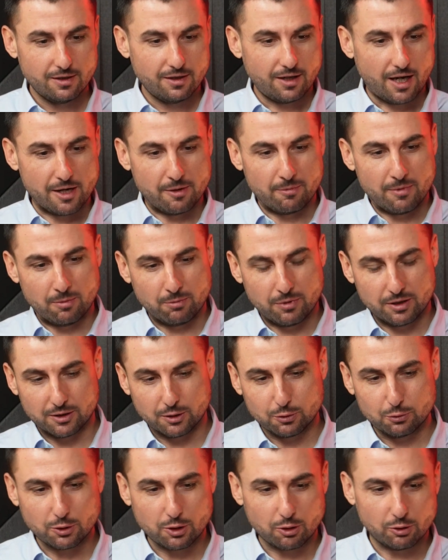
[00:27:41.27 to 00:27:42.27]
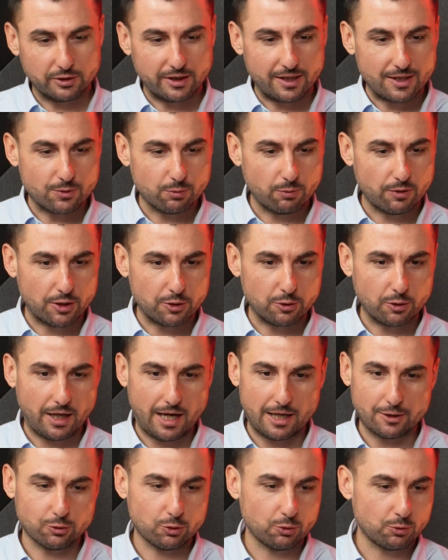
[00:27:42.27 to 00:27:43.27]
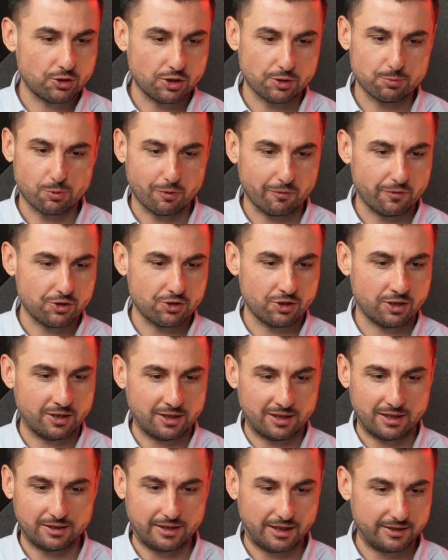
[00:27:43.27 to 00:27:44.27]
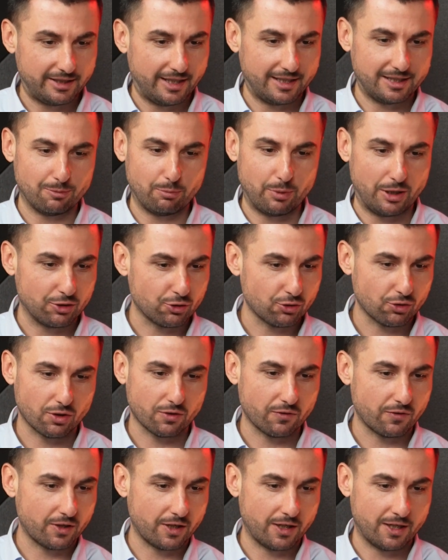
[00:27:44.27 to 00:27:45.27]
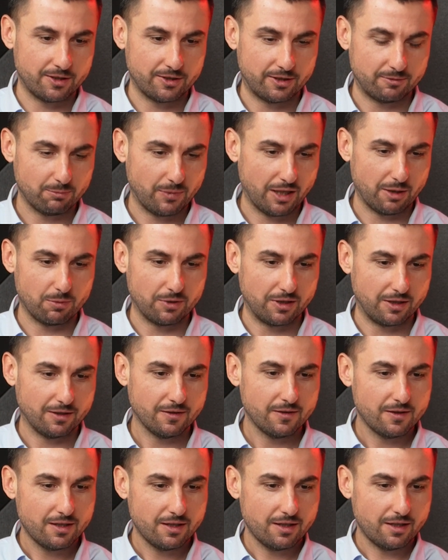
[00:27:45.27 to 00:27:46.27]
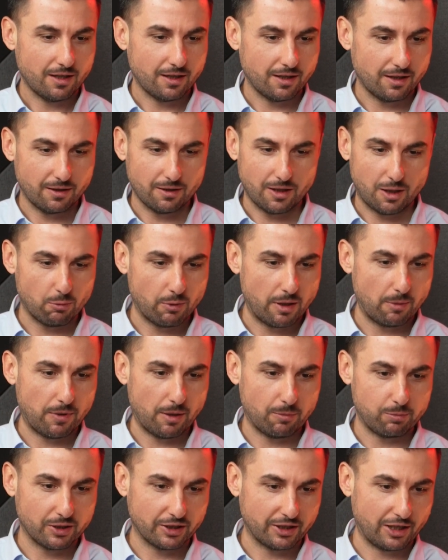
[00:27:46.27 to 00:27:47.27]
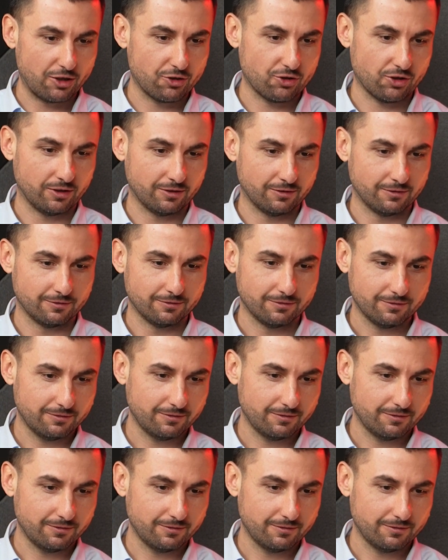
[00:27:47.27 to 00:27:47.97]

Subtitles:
I remember the good old days where you had to just provision a database server and maybe a web application